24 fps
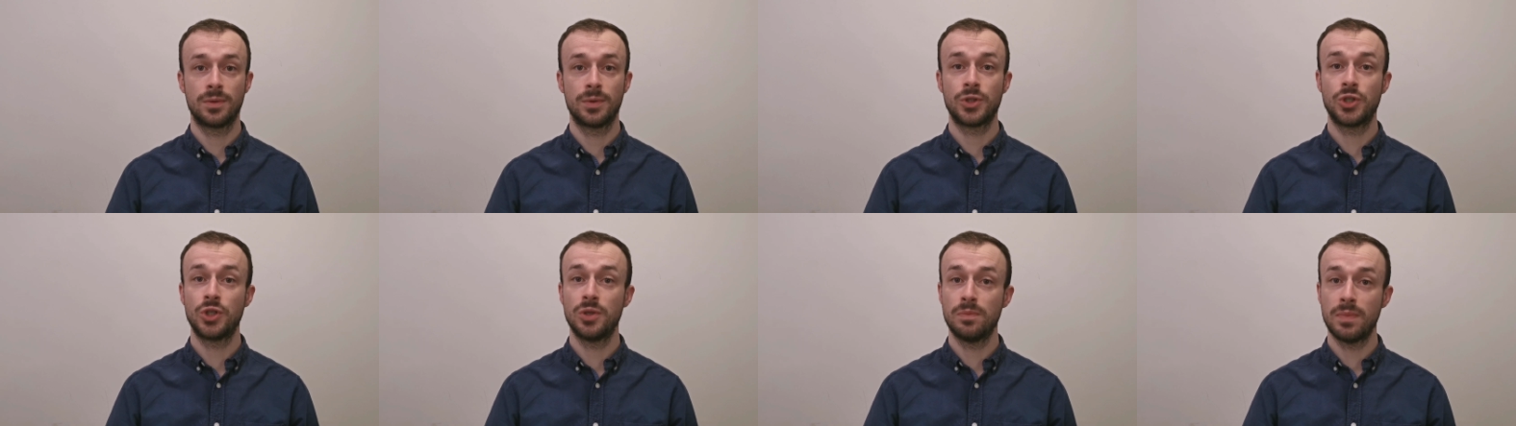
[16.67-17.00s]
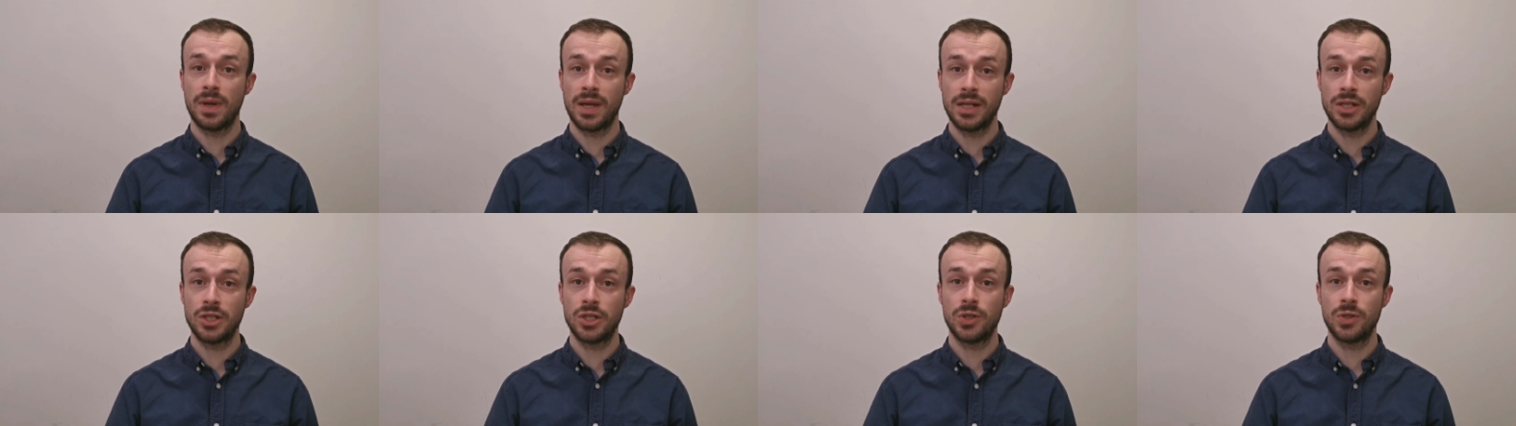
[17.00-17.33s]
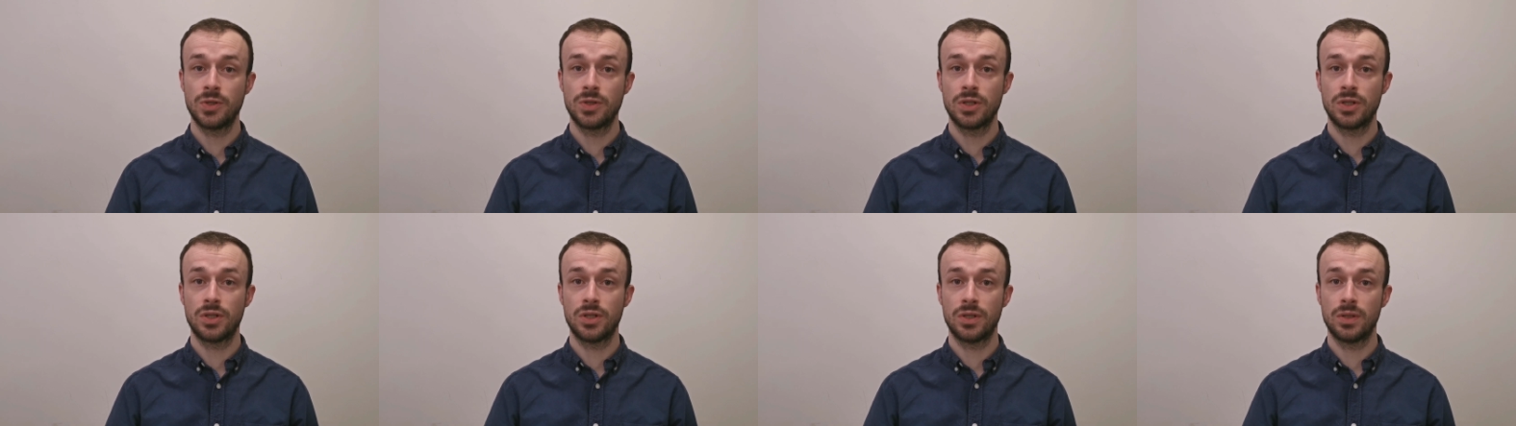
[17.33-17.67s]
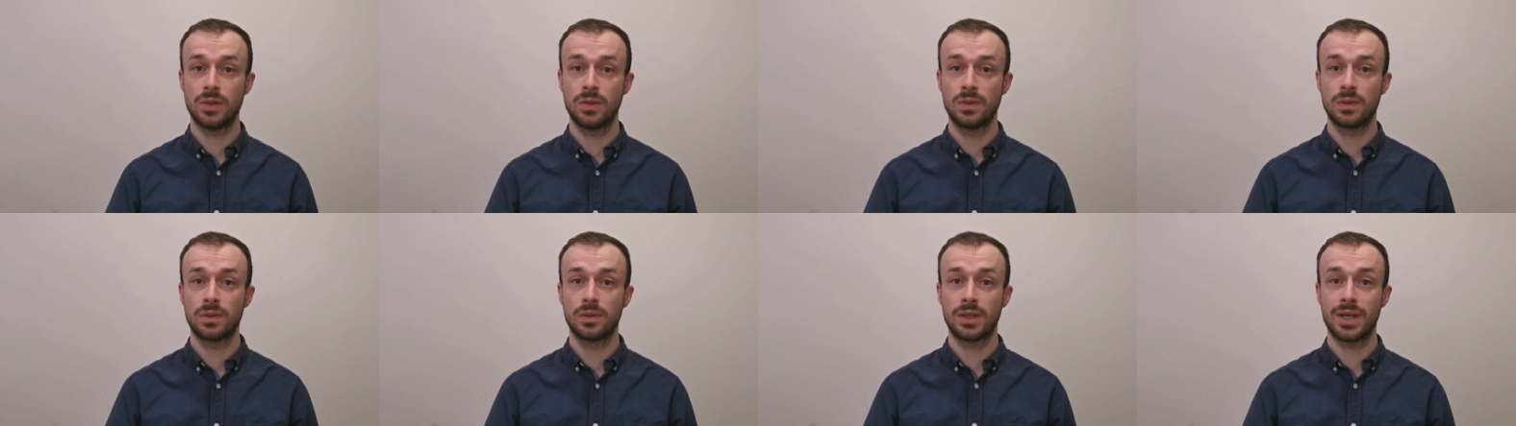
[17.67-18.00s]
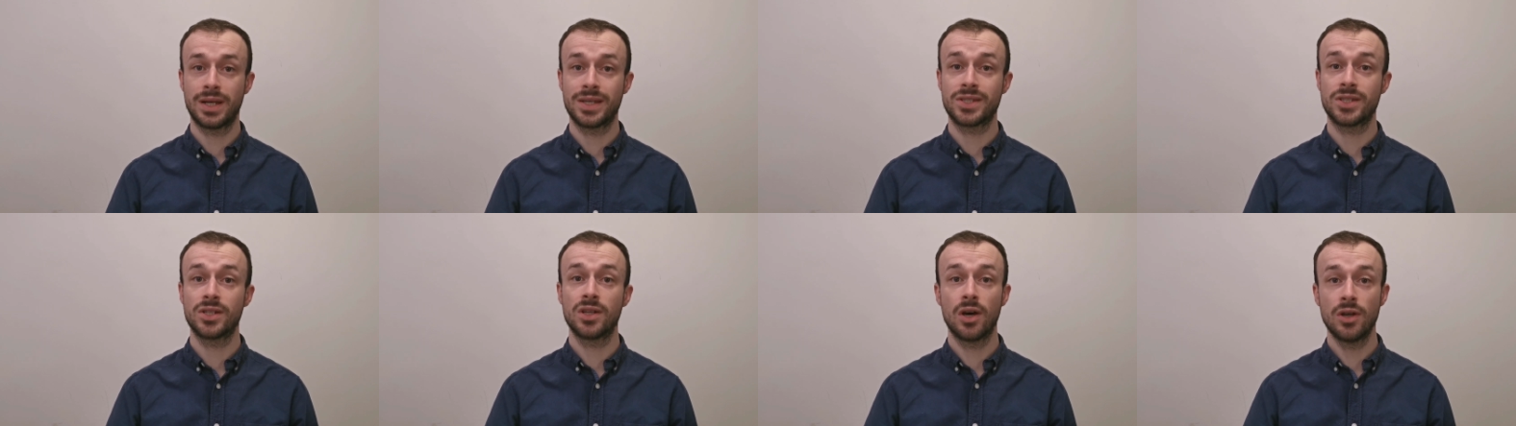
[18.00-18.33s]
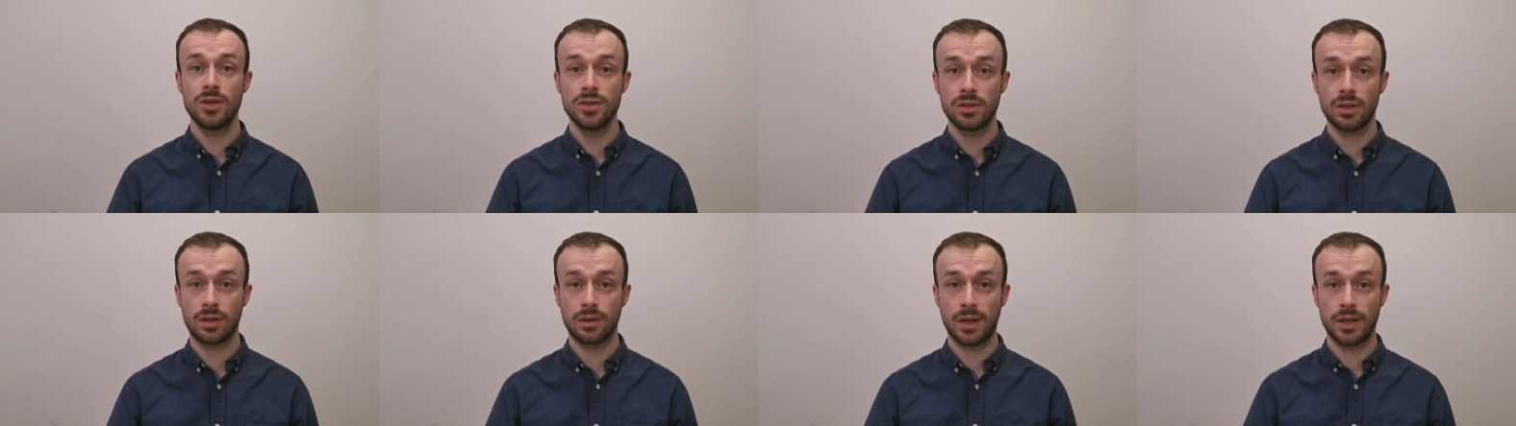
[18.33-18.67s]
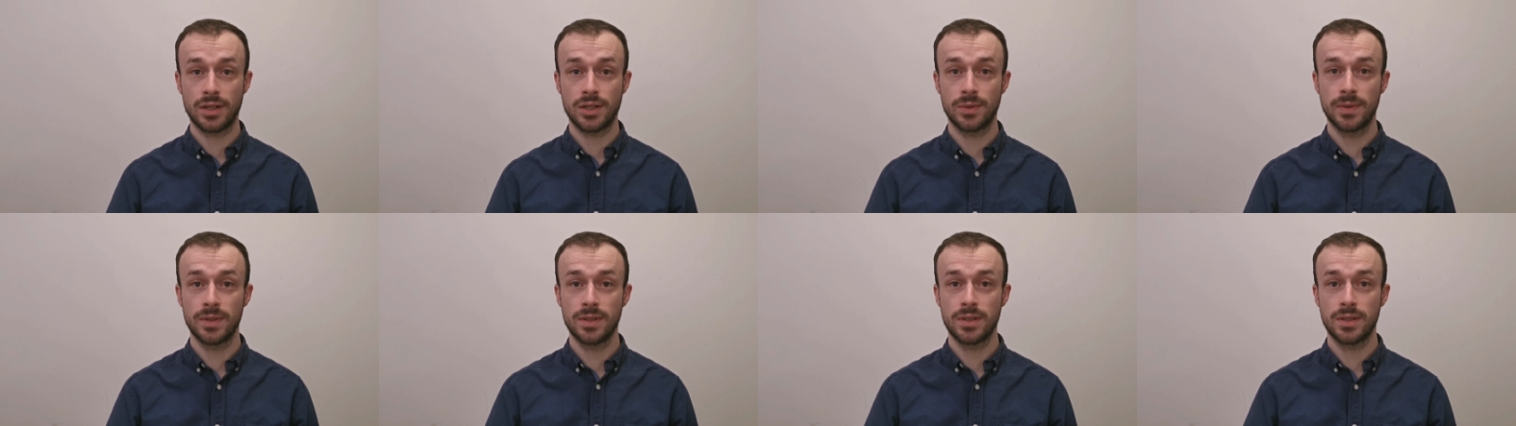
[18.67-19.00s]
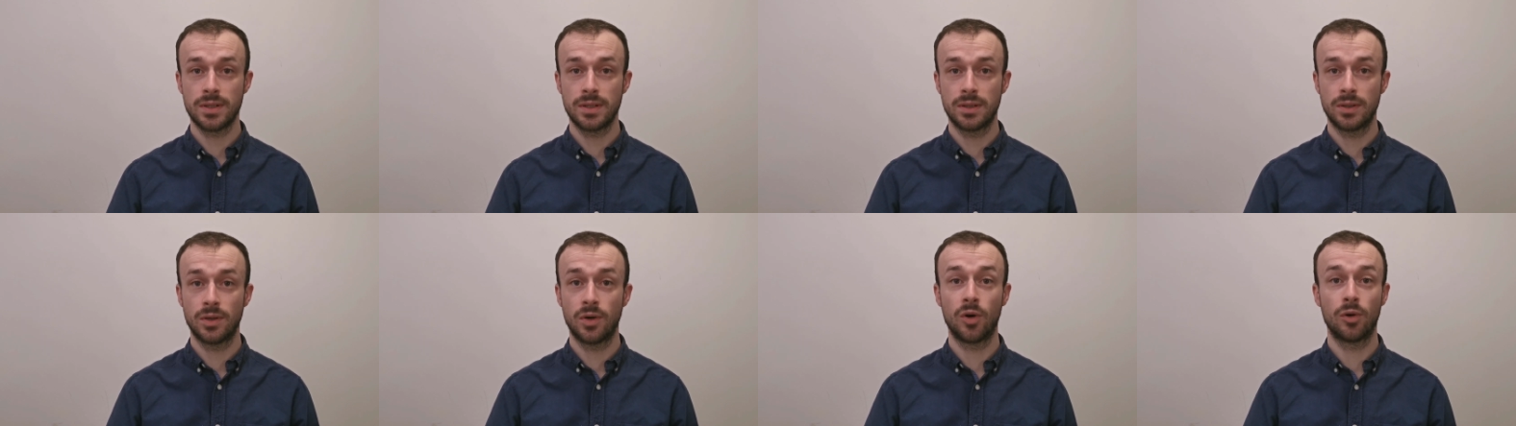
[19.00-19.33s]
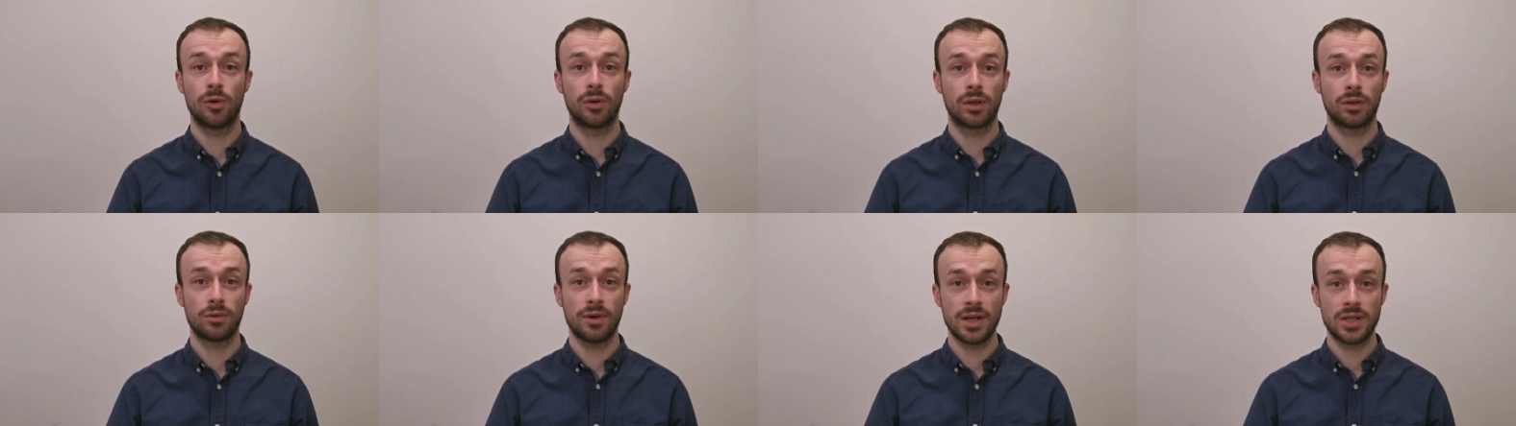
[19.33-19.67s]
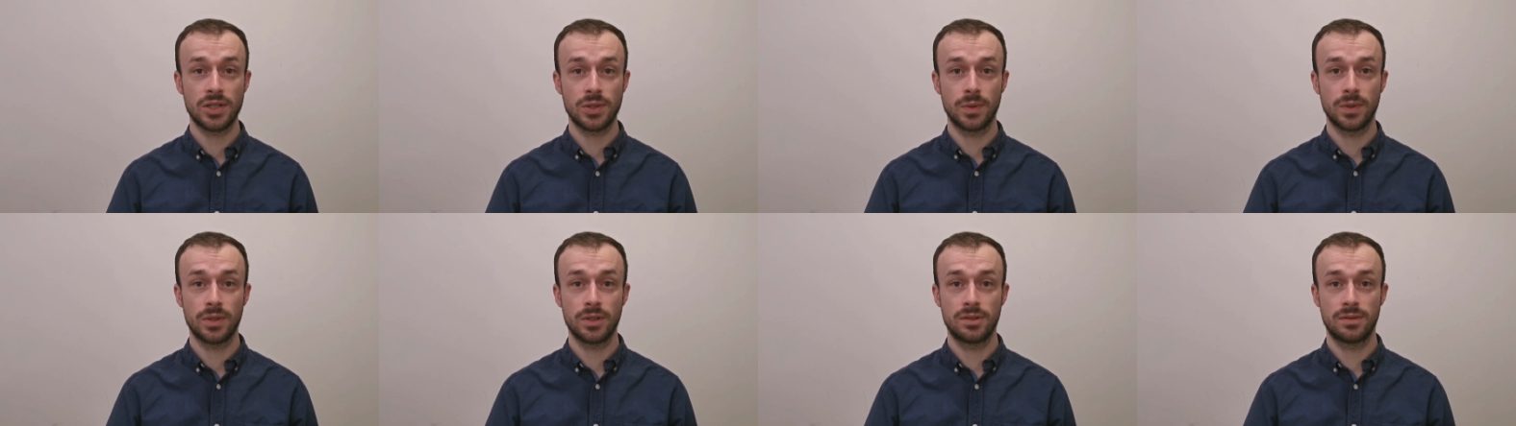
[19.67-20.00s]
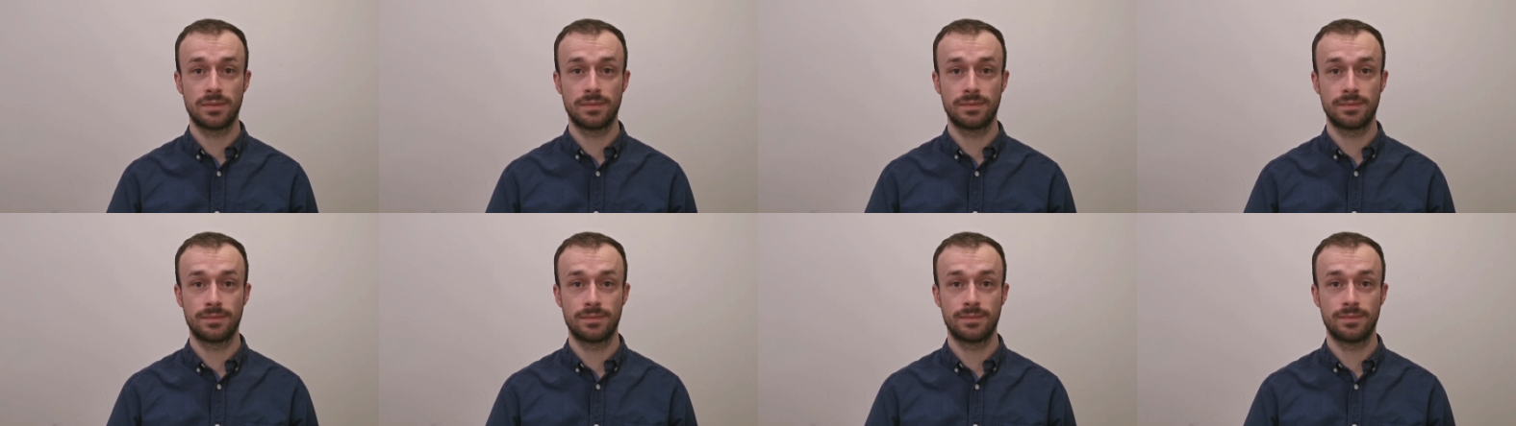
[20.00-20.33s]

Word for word: which you may choose to do as an undergraduate or a graduate.